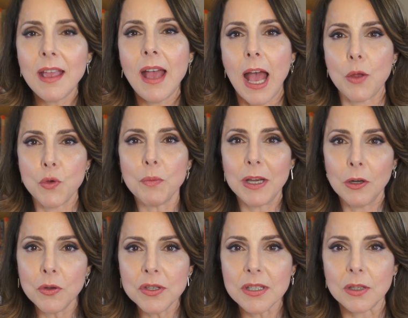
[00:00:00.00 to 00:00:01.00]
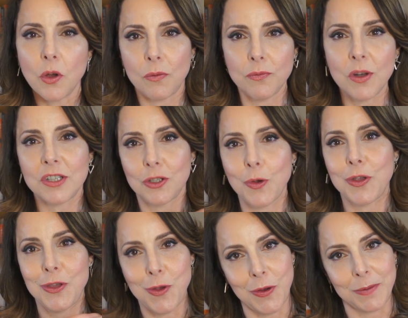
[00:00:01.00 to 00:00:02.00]
I will be lucid of what's
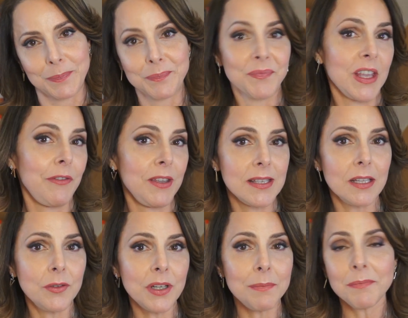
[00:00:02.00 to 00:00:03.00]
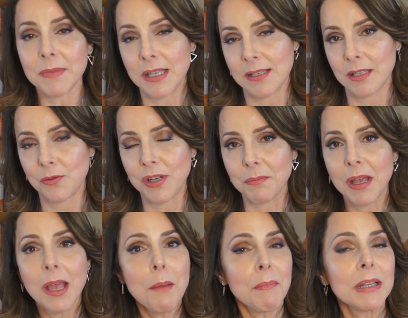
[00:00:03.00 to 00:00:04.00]
going on. If it's a dream, it's a dream.
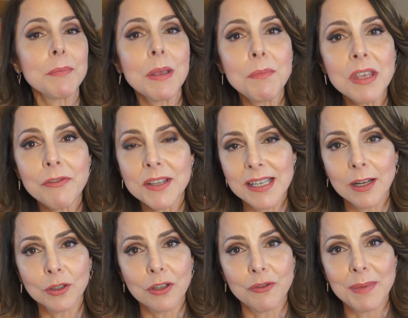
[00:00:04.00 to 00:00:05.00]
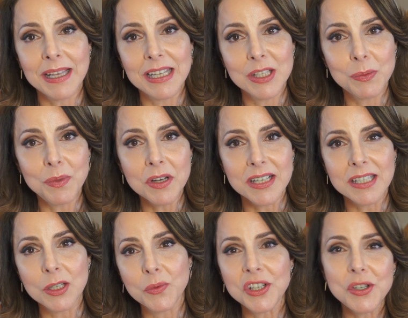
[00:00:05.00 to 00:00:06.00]
But maybe if it's an out-of-body experience
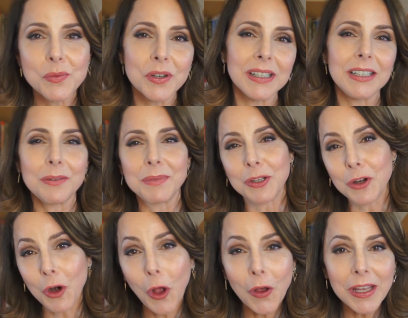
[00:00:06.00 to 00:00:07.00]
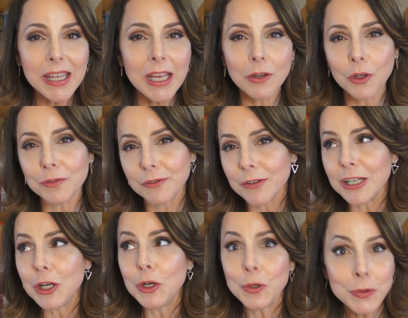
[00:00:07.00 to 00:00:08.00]
in which you were a little bit groggy and not very
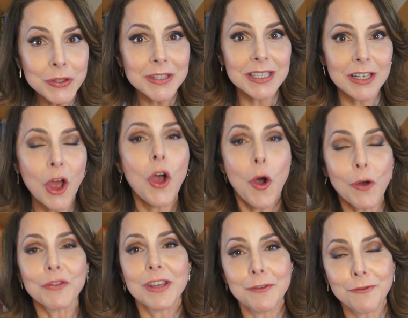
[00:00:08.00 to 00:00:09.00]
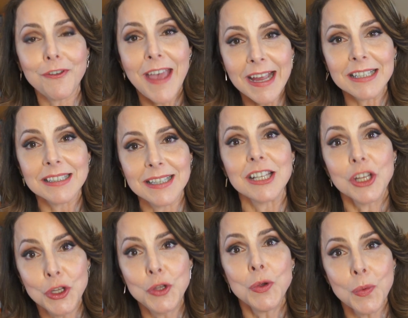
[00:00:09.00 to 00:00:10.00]
lucid of the fact that
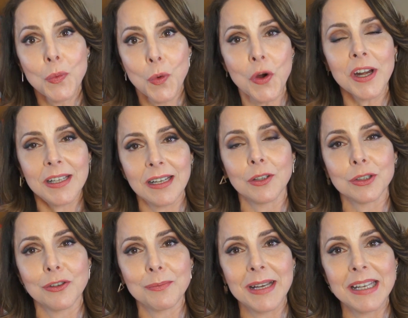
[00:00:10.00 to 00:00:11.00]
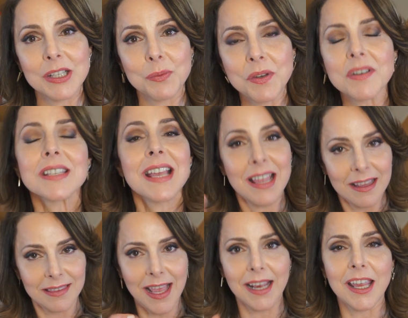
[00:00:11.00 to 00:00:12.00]
you were in an out-of-body experience,
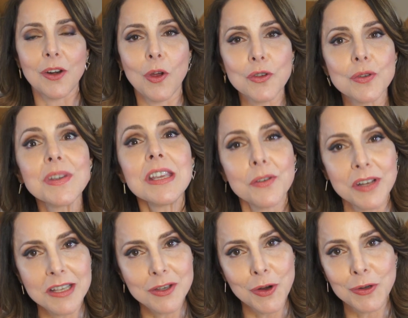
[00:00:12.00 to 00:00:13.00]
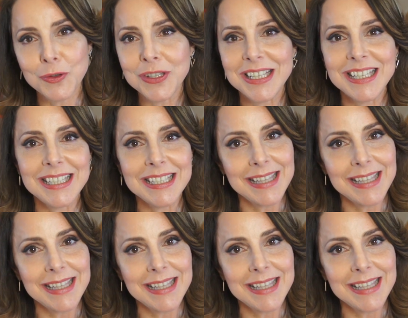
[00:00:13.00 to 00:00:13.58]
that can also increase your lucidity